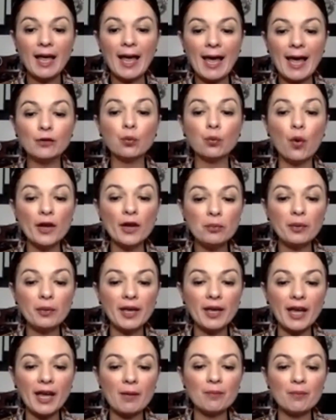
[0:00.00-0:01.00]
at 1
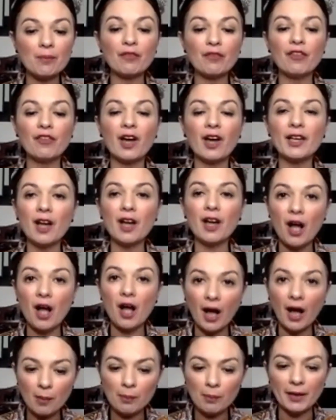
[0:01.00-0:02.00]
p.m. via
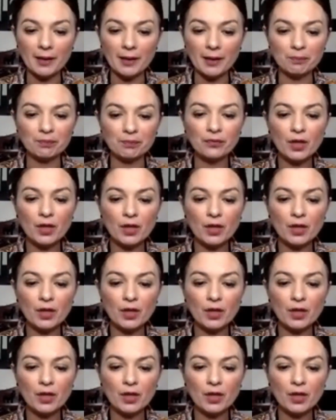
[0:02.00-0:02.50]
Hopin.